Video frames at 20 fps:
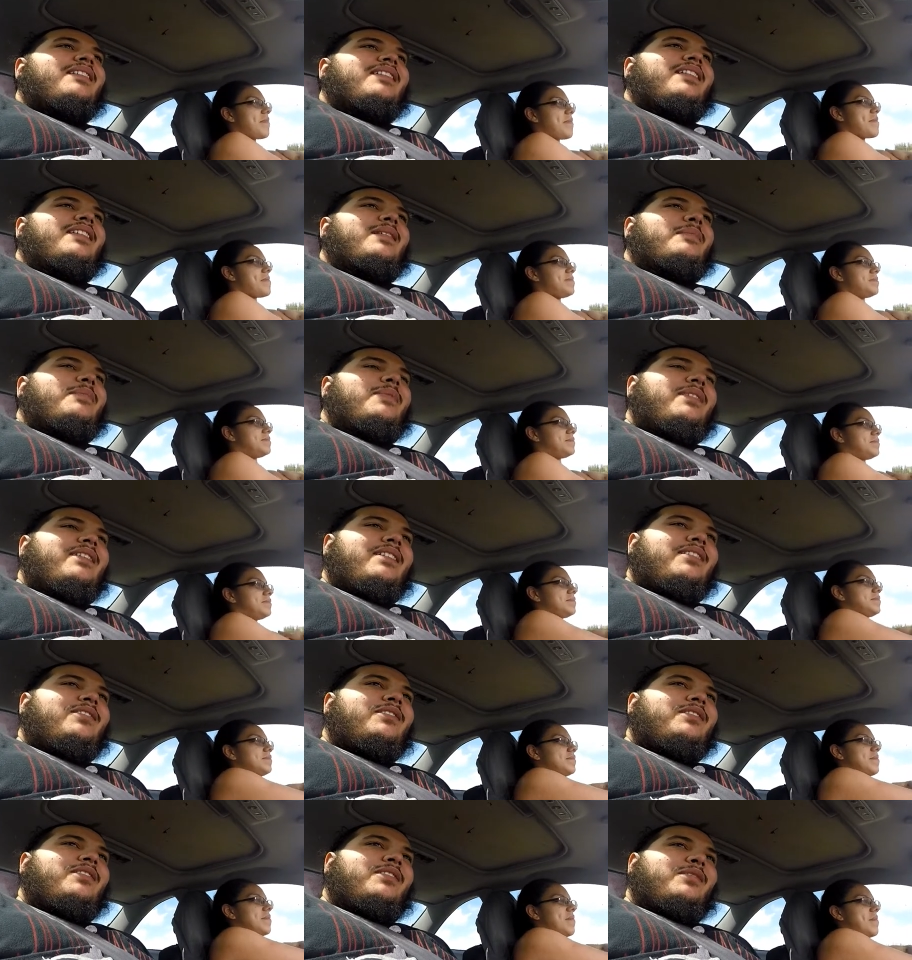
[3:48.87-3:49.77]
Speaker 1: that they put
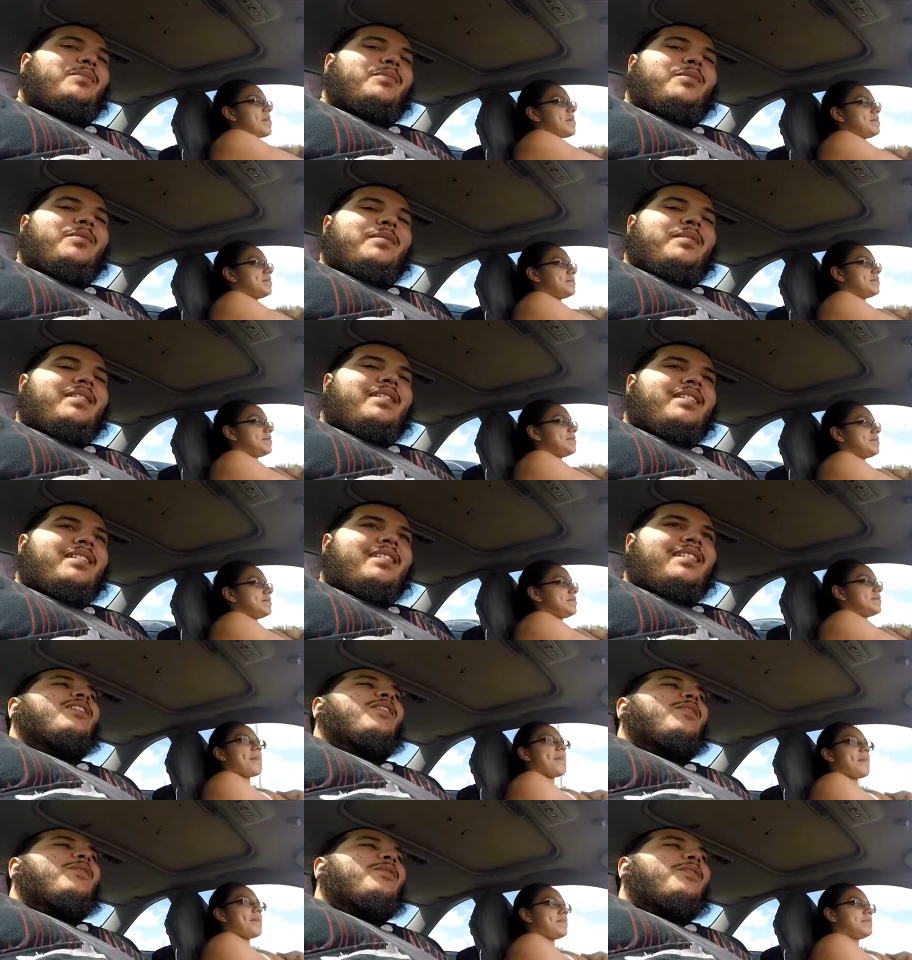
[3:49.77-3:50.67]
into this movie.
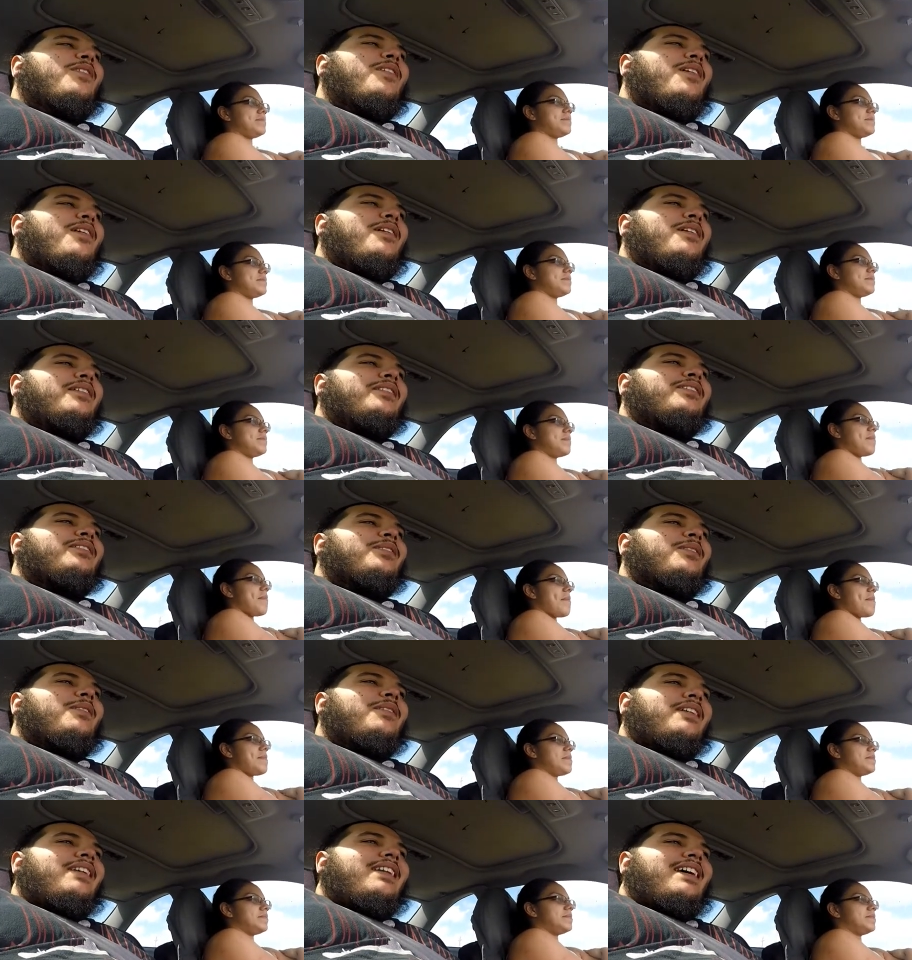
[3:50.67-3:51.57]
The overall
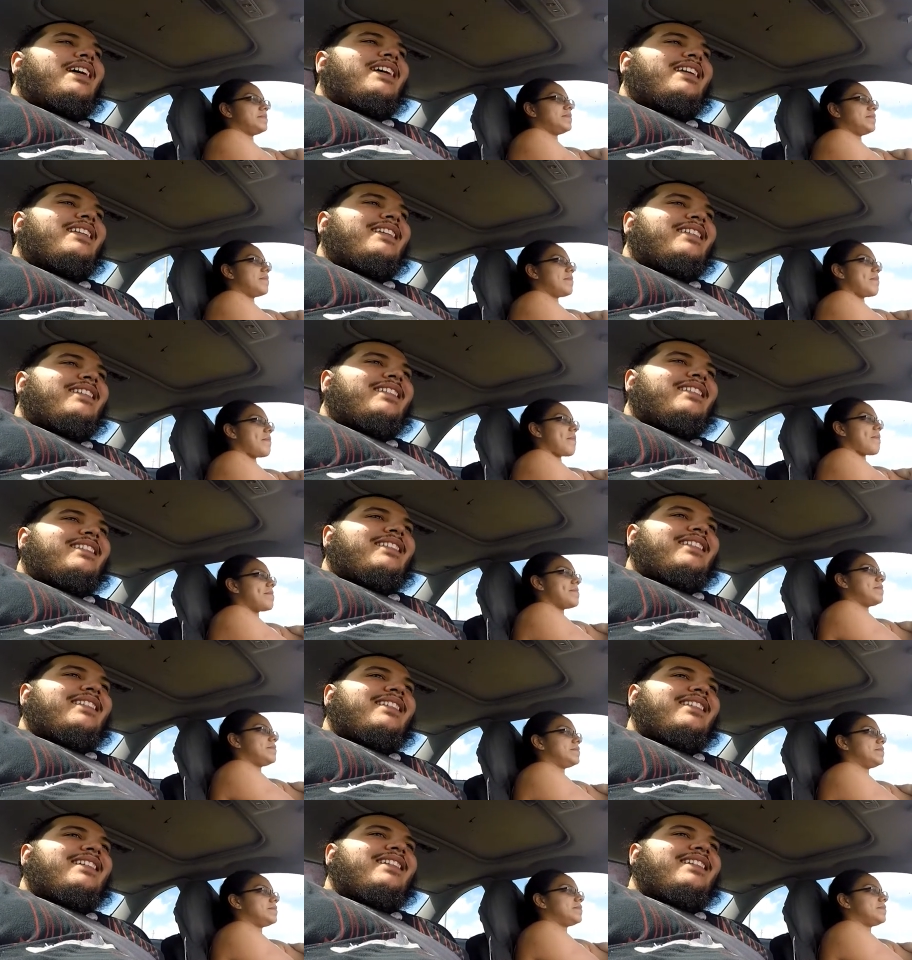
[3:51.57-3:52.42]
storyline is,